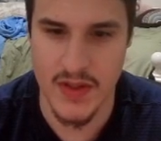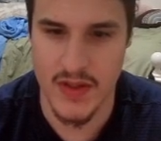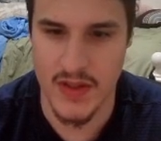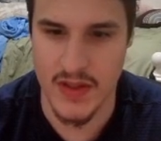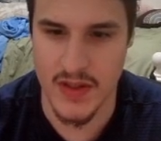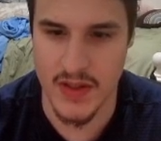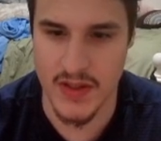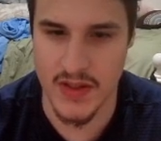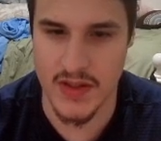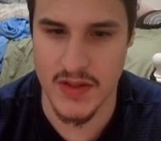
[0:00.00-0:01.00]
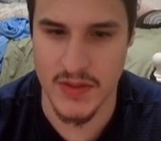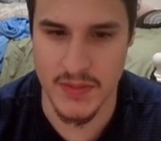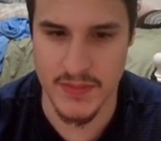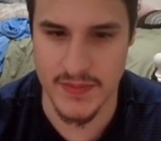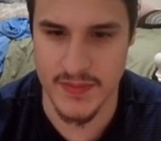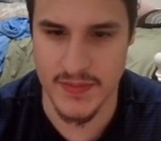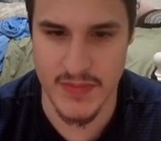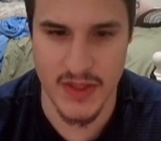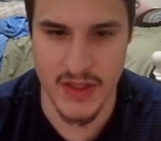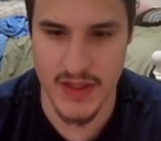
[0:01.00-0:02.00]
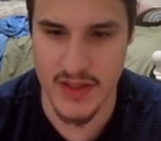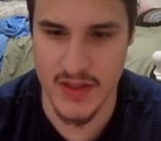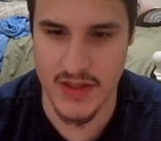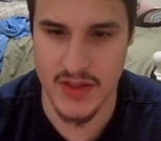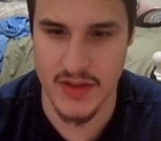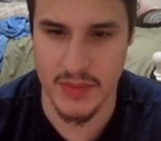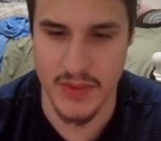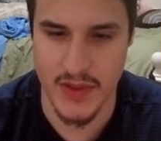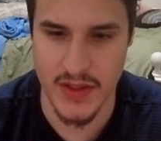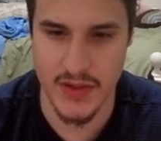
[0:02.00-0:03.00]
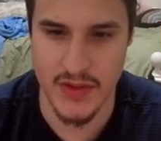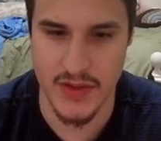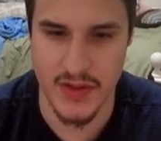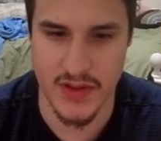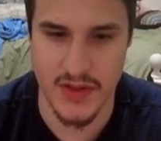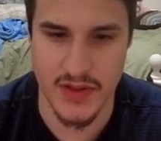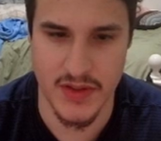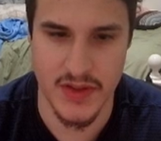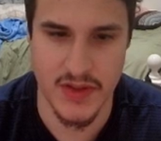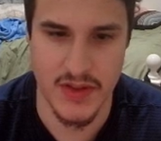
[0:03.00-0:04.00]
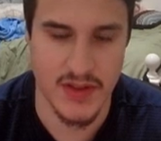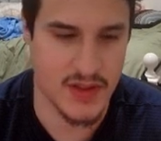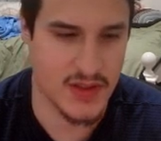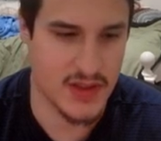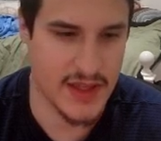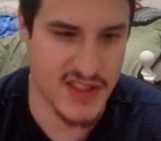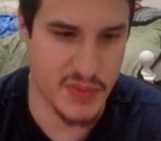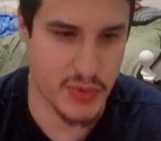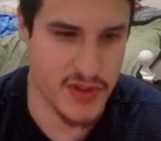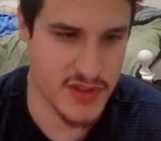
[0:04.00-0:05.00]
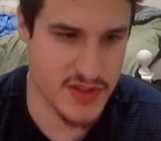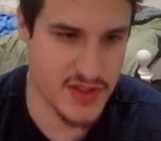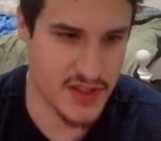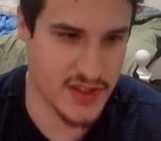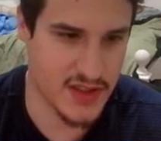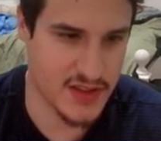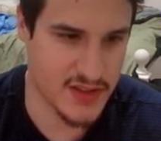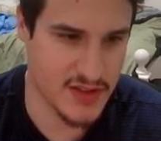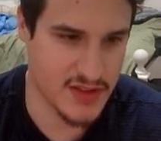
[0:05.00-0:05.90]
I'm gonna use our last poison sting on this.